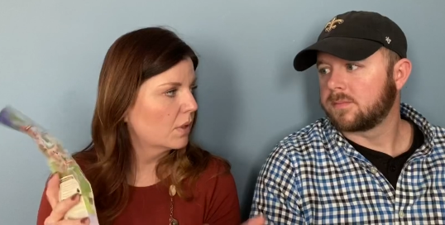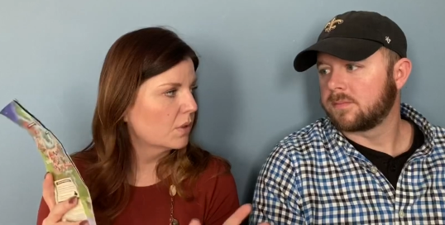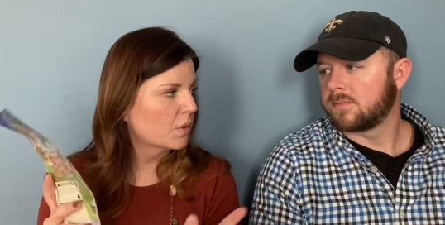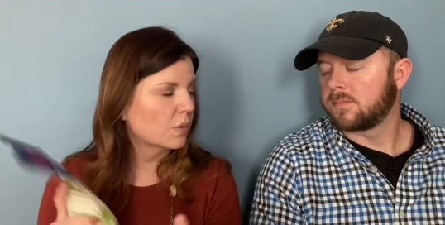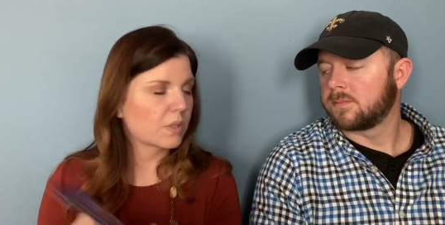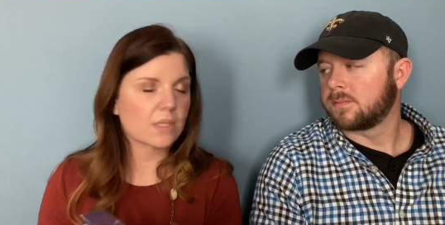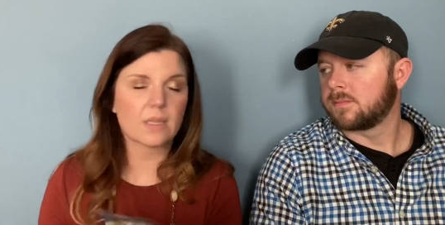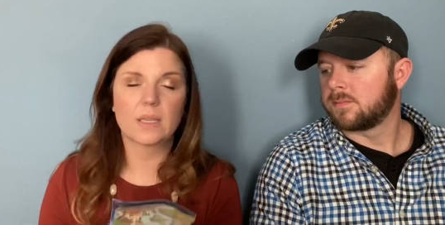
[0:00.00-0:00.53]

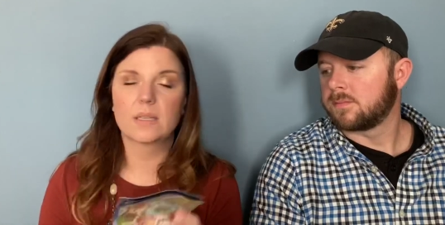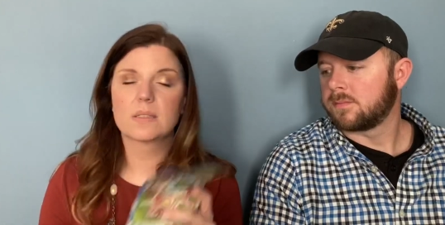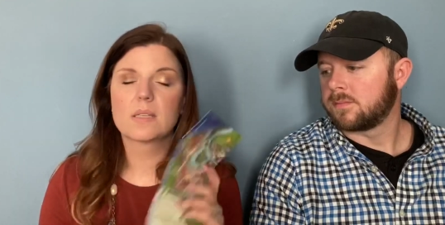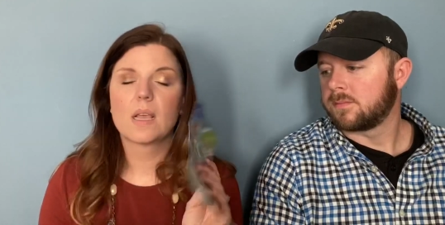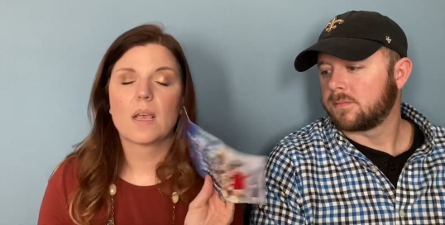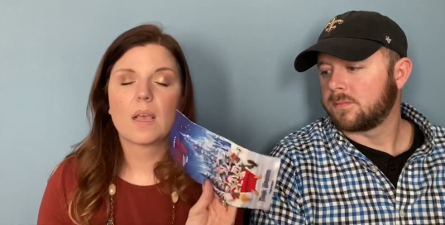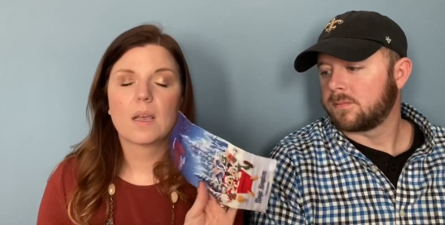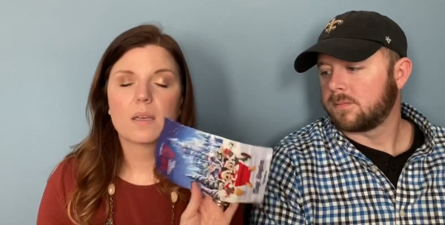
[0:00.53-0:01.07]
Speaker 1: sorts of
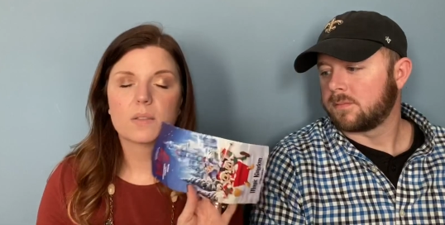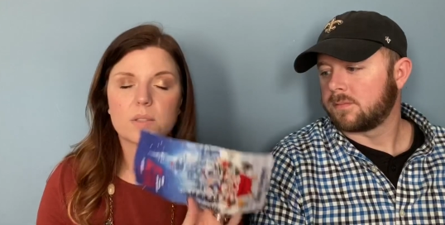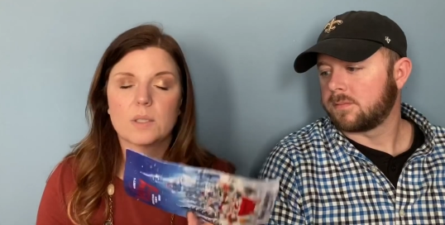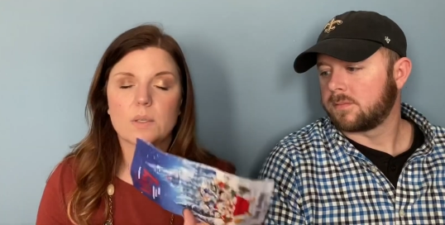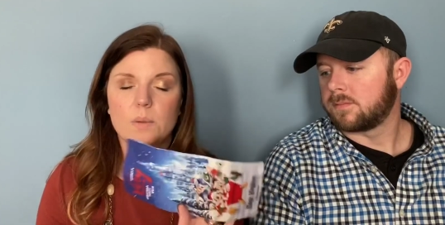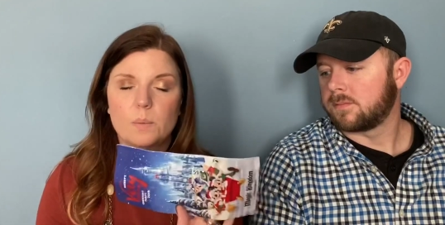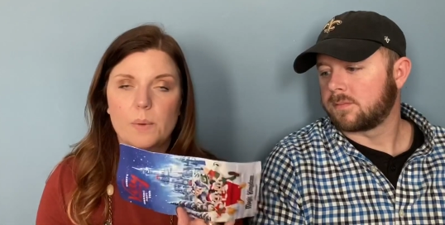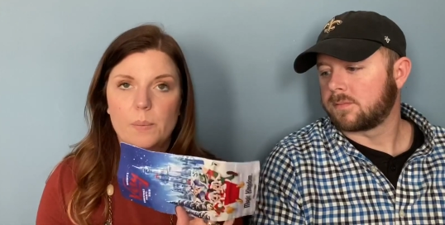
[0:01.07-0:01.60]
things.
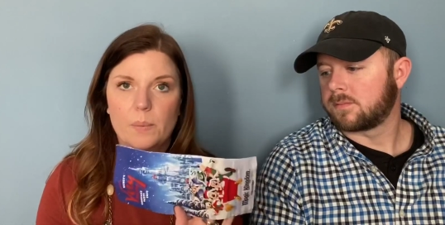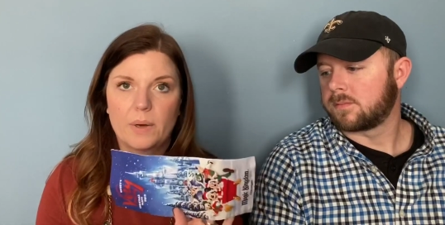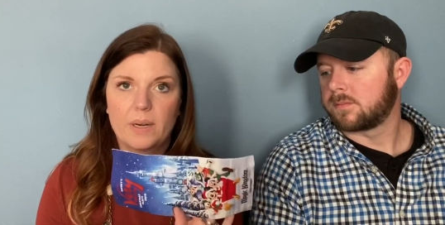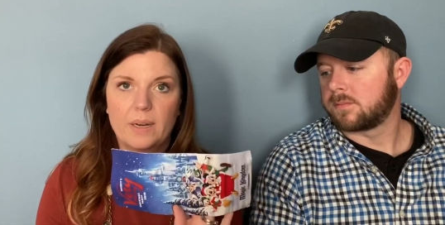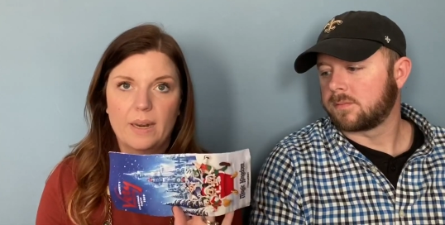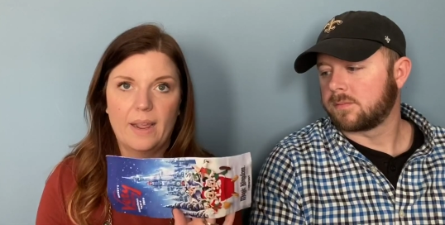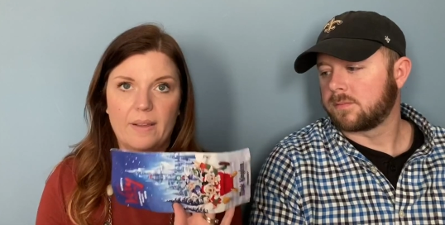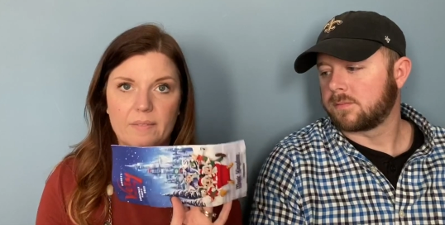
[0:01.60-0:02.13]
So we wanted to
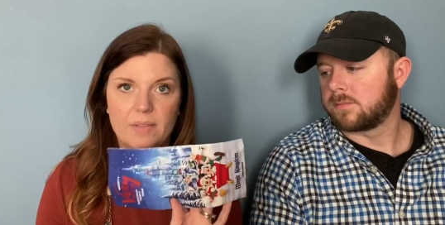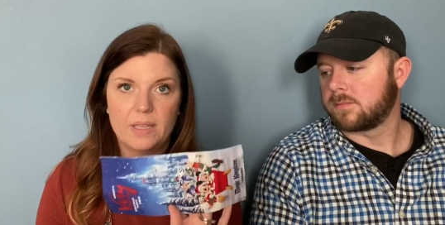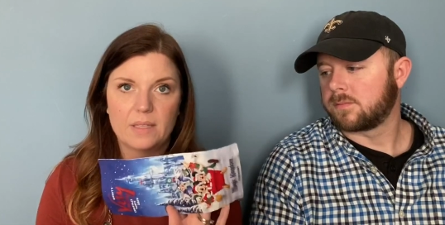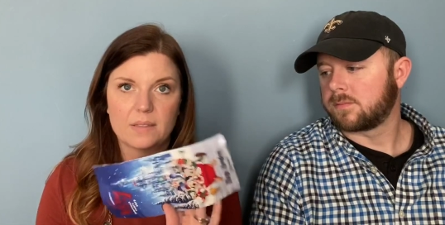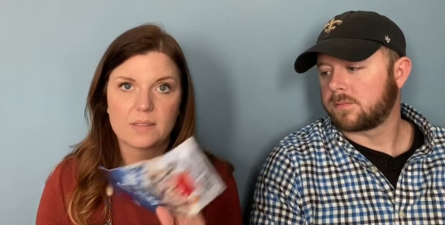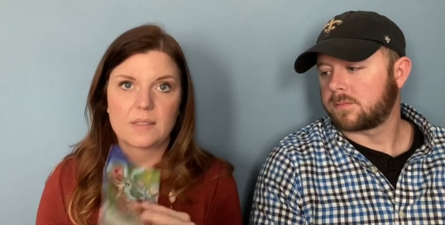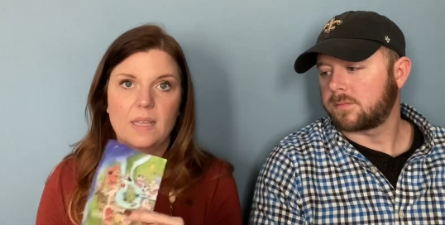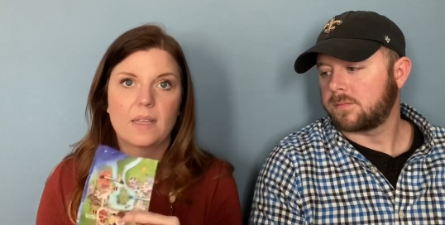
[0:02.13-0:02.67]
have this
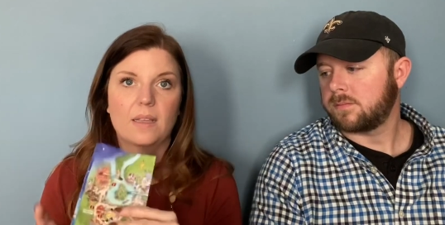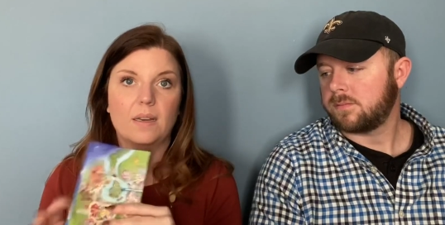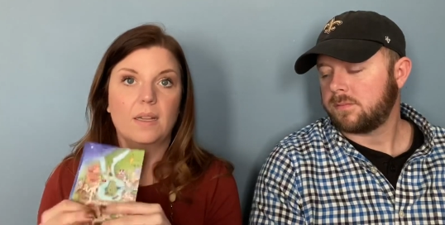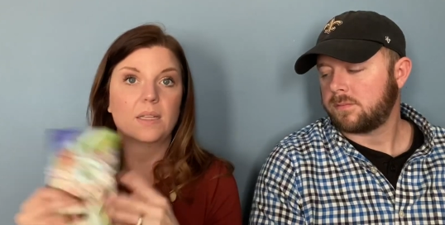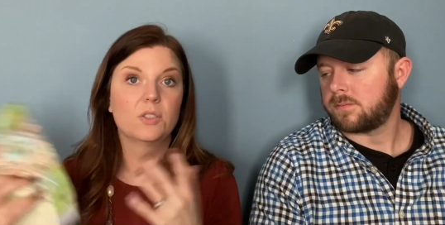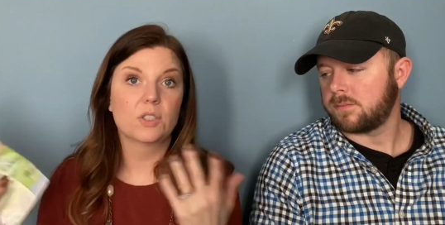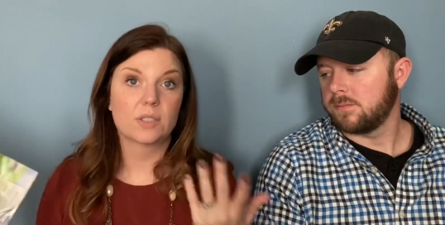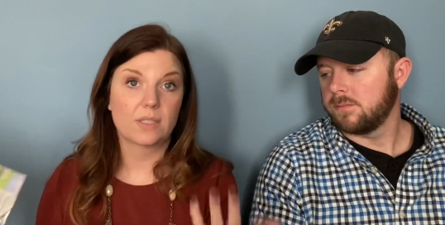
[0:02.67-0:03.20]
and it
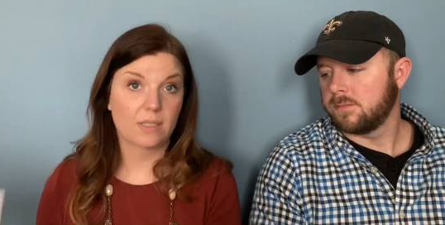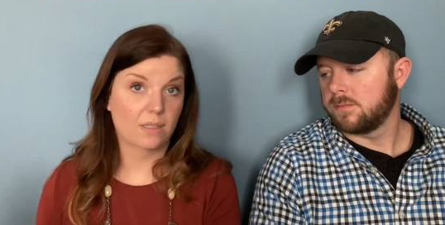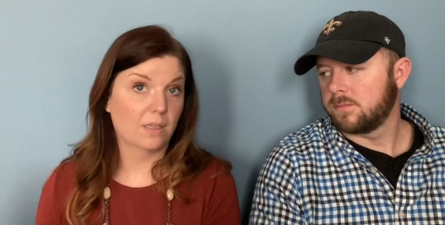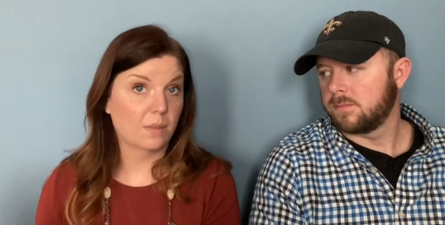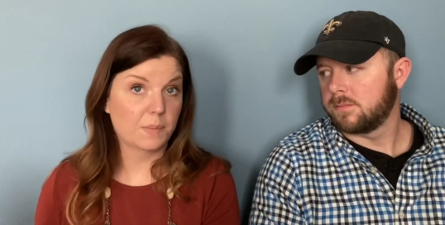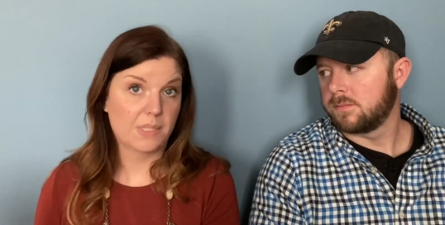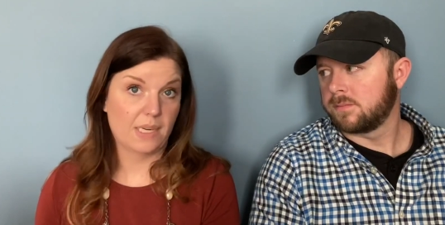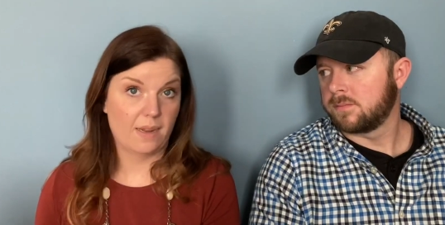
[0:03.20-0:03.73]
just ended up
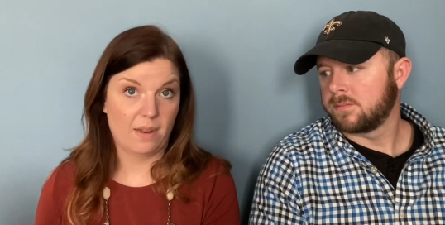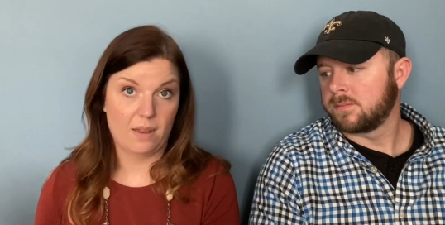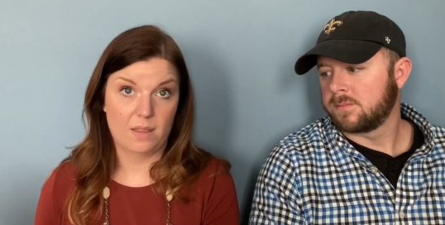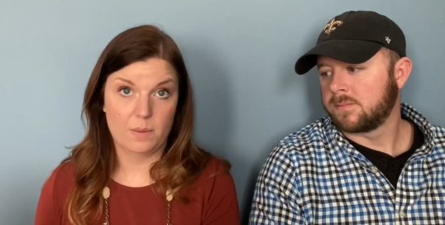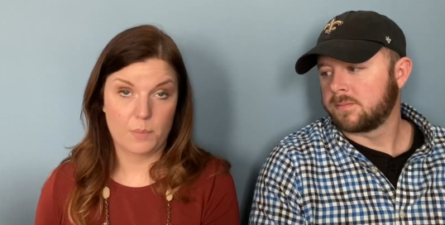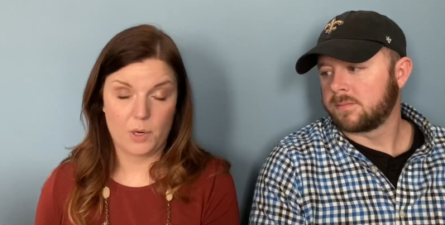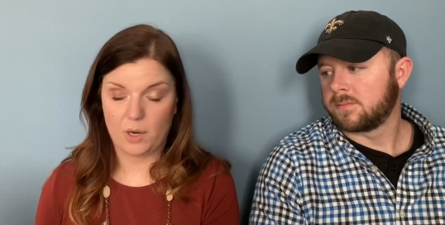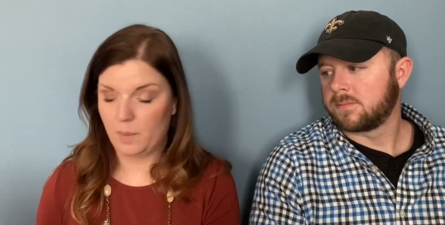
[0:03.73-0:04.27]
staying in
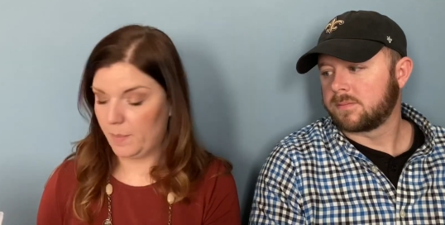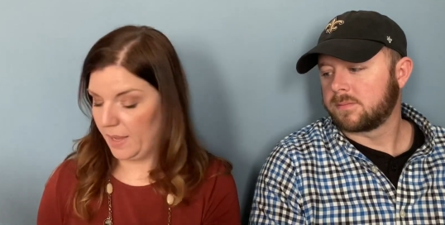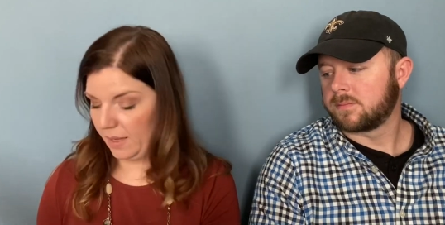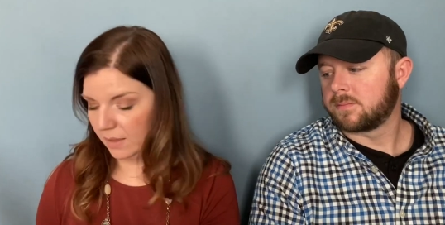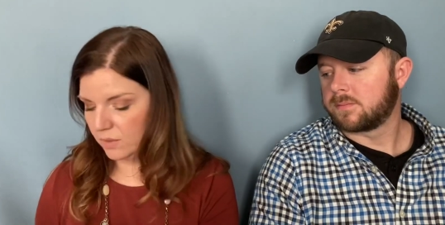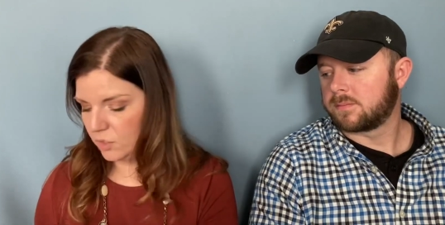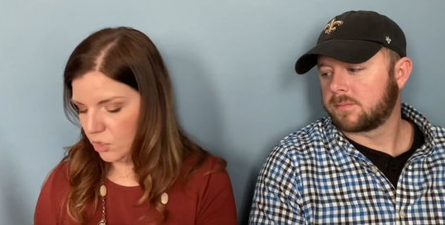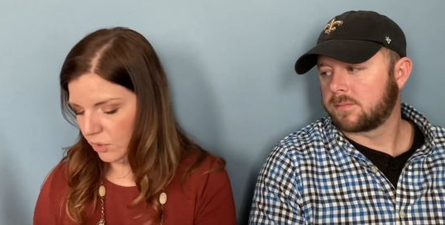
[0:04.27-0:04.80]
the park
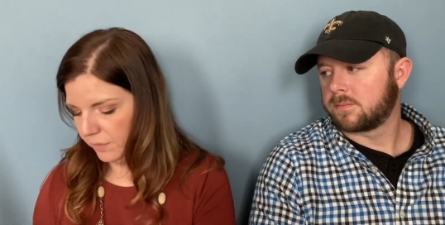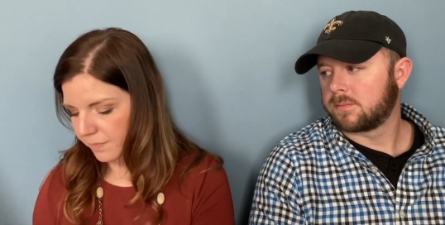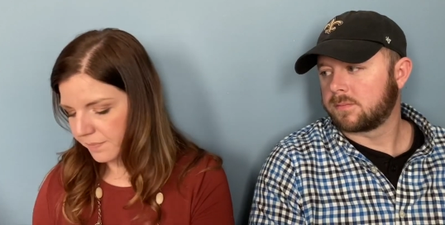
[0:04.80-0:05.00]
bag too.